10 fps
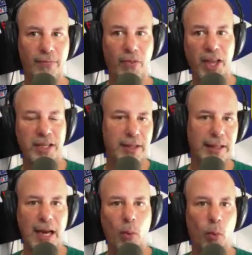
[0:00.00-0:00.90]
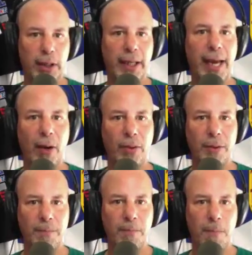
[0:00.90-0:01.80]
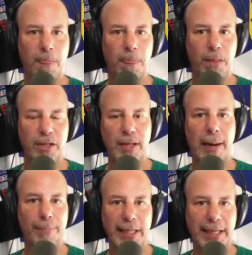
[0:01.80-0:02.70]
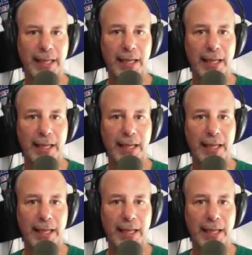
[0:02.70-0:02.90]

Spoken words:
this thing not working out. This not being,